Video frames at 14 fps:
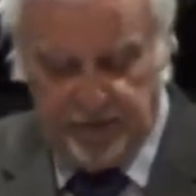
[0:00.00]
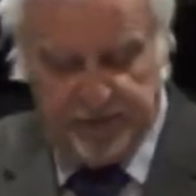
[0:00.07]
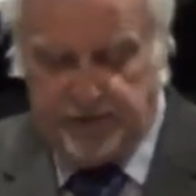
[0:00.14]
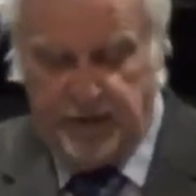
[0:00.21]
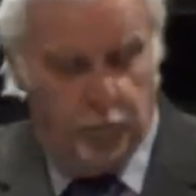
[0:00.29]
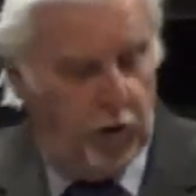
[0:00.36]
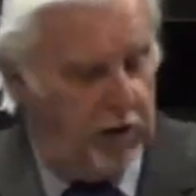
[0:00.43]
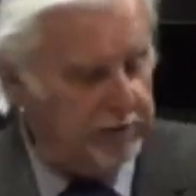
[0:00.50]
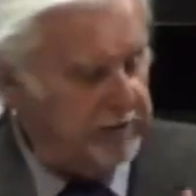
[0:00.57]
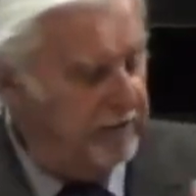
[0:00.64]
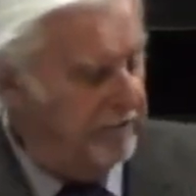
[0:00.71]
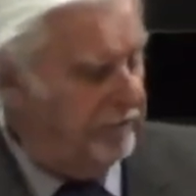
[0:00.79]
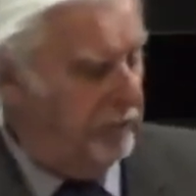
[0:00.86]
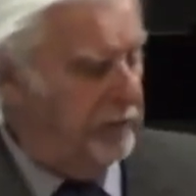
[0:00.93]
They walked in
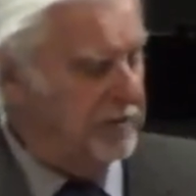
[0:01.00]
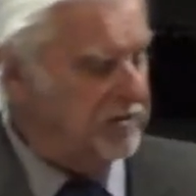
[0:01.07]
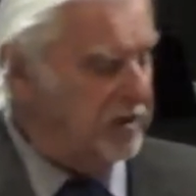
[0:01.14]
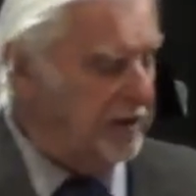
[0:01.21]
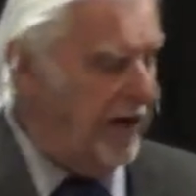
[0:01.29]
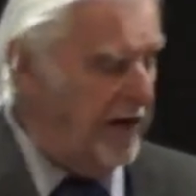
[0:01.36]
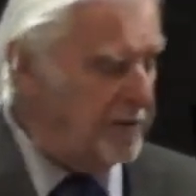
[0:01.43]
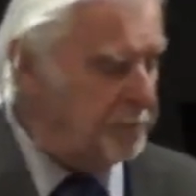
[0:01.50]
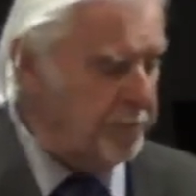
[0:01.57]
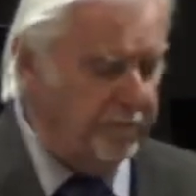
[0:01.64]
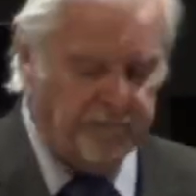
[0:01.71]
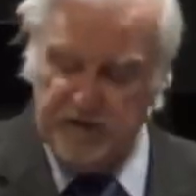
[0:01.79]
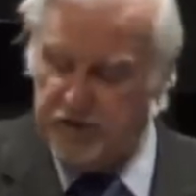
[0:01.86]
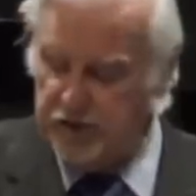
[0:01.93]
the fullness of God's
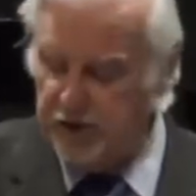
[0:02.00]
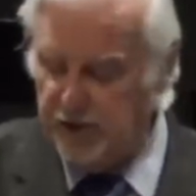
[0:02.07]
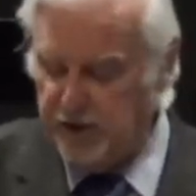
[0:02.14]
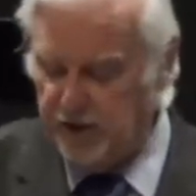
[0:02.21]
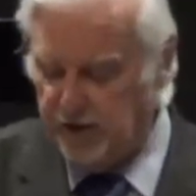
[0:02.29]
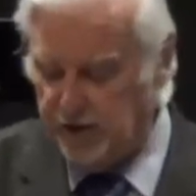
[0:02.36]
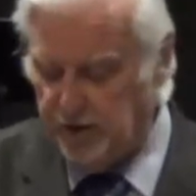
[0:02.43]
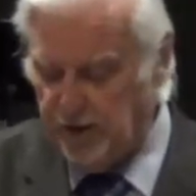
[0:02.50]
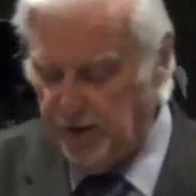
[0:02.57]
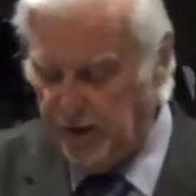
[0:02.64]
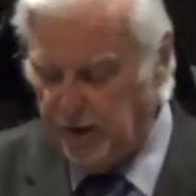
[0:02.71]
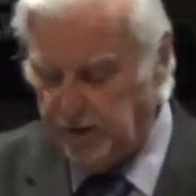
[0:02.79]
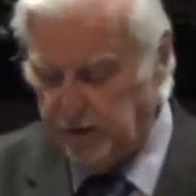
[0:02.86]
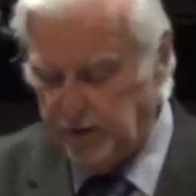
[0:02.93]
provision, and,
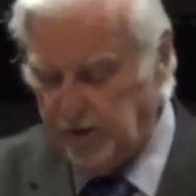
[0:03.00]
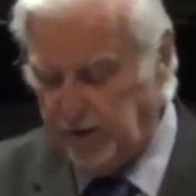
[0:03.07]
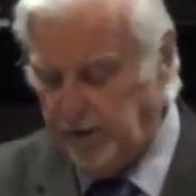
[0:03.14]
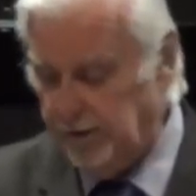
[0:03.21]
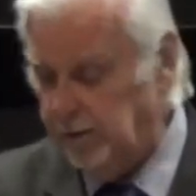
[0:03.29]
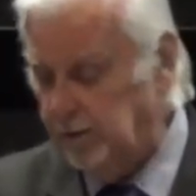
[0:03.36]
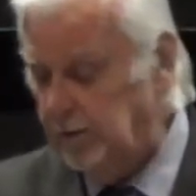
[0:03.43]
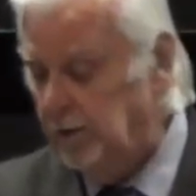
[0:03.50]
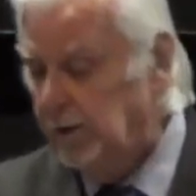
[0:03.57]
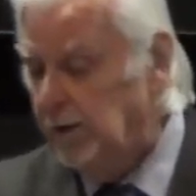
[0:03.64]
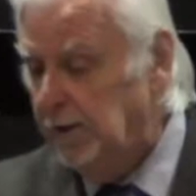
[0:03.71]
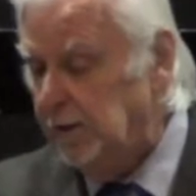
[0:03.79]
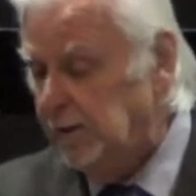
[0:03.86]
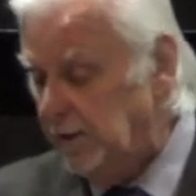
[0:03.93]
and, and
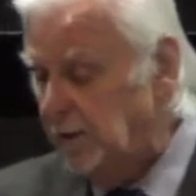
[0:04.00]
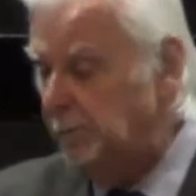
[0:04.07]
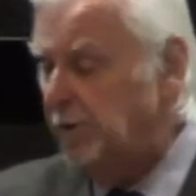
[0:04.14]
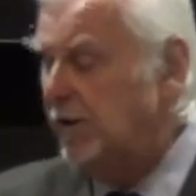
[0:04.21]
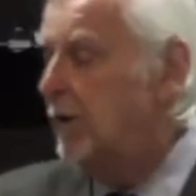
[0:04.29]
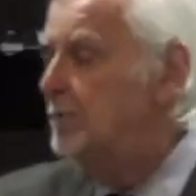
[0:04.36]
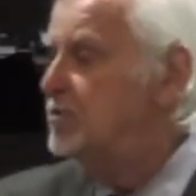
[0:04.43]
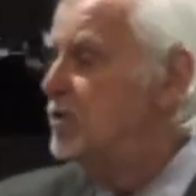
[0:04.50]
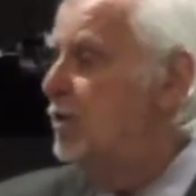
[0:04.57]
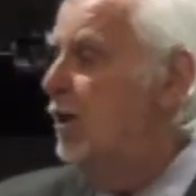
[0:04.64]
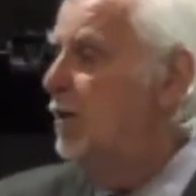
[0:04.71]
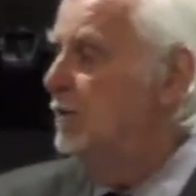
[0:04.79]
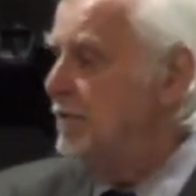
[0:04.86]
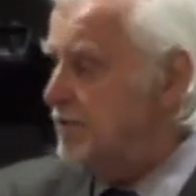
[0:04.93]
the enemy comes
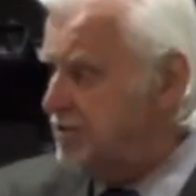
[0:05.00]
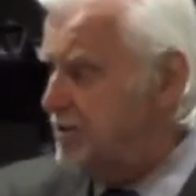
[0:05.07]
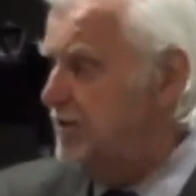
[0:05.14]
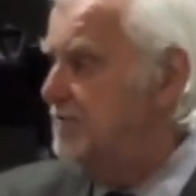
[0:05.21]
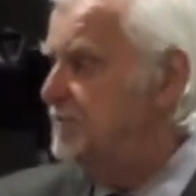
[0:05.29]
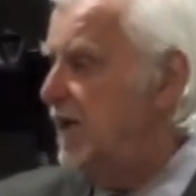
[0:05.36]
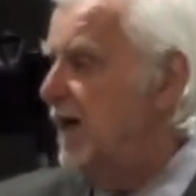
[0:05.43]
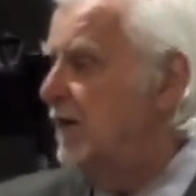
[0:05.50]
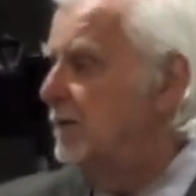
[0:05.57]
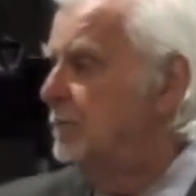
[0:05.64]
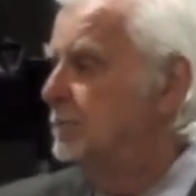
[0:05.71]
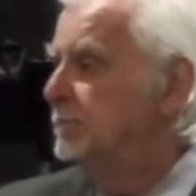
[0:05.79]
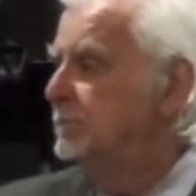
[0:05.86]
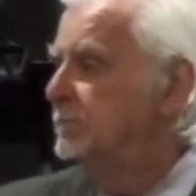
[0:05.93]
along to seize Adam.